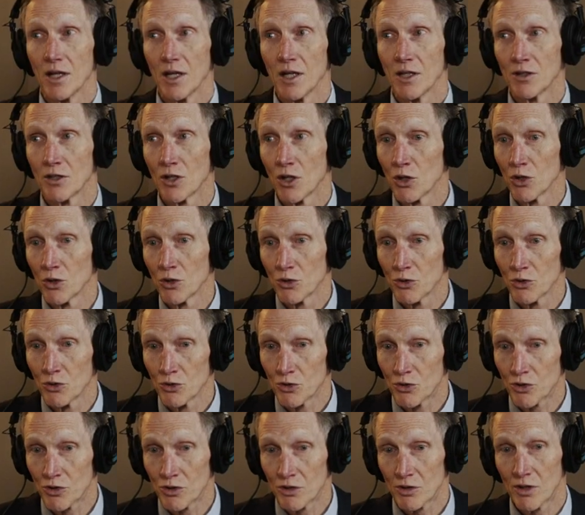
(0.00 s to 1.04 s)
and
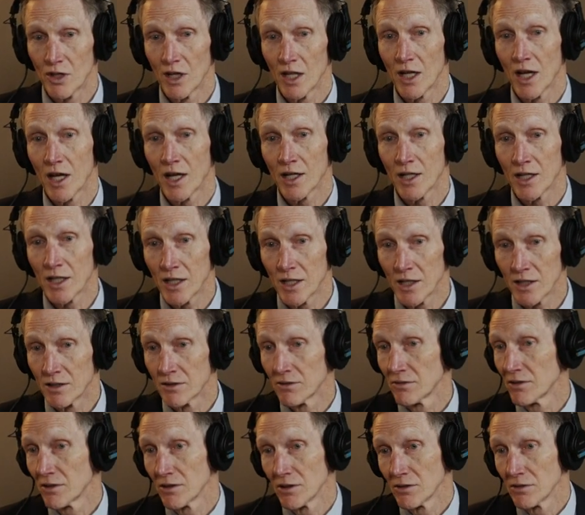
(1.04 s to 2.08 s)
those that I